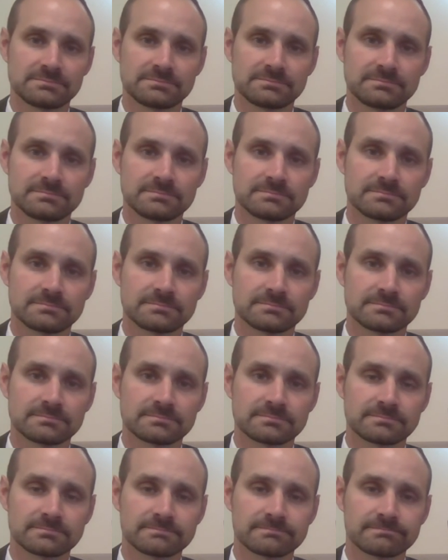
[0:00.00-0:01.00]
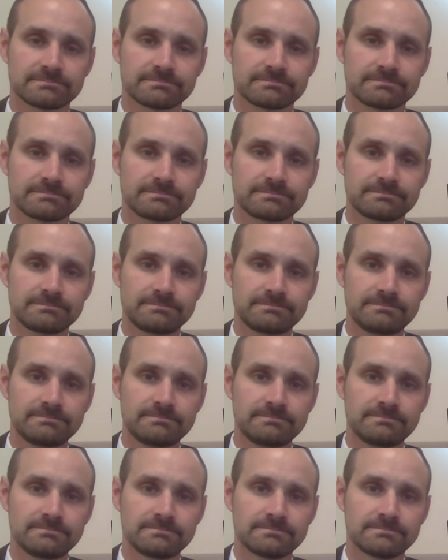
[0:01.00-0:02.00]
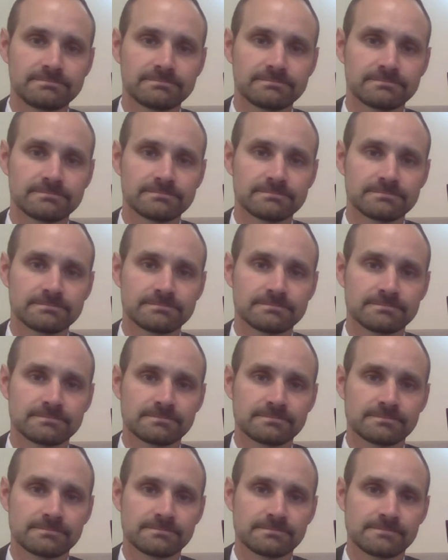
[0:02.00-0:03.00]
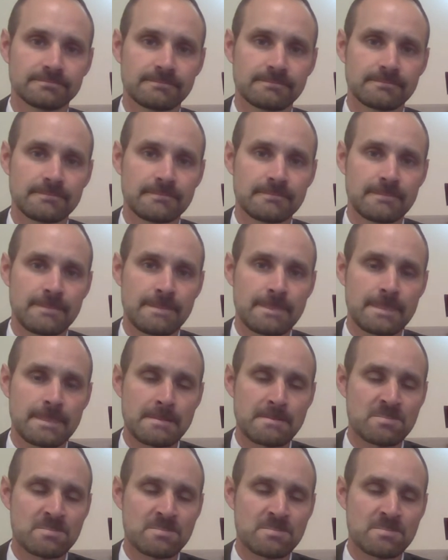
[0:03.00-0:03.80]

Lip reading: (silence)